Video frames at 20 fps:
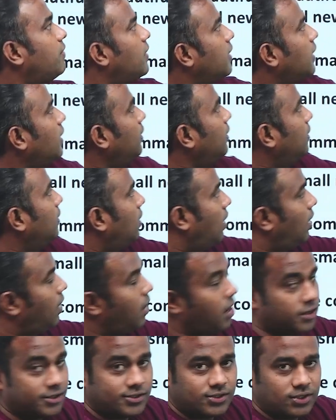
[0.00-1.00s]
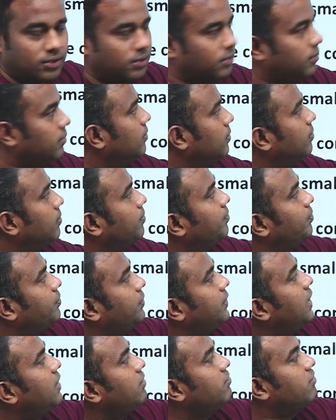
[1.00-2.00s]
a origin,
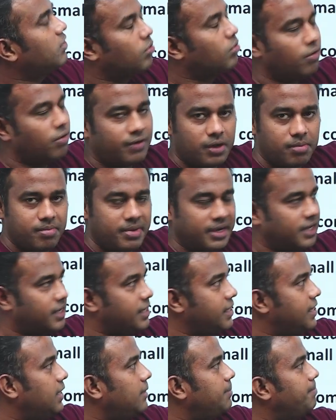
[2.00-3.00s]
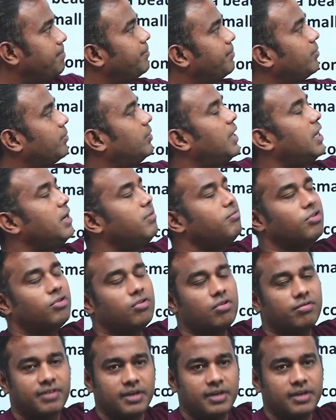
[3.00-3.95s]
then we go for a material, then we go for a